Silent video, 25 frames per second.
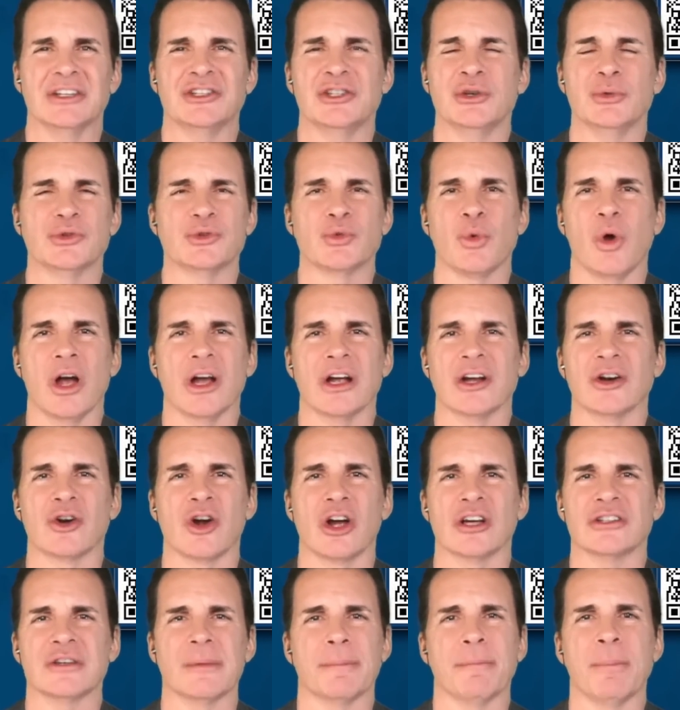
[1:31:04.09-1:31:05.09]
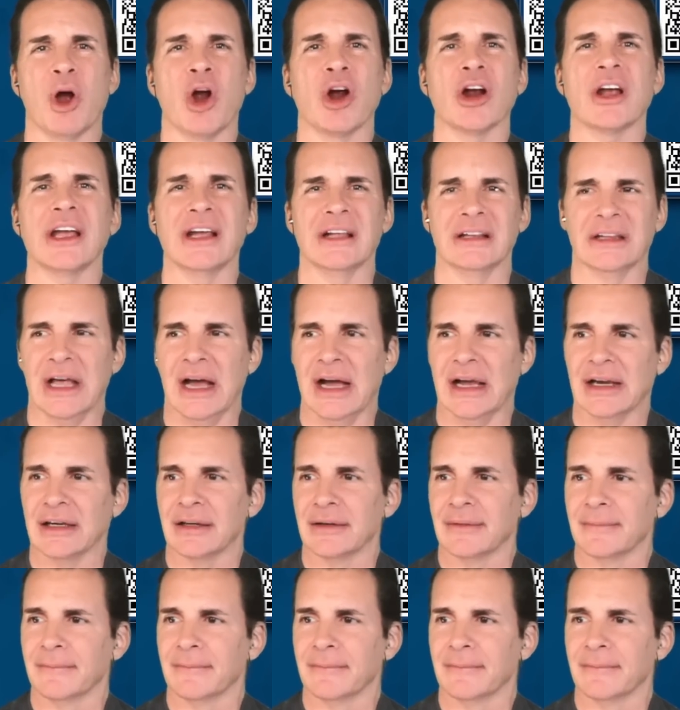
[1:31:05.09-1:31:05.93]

she was walking across a parking lot.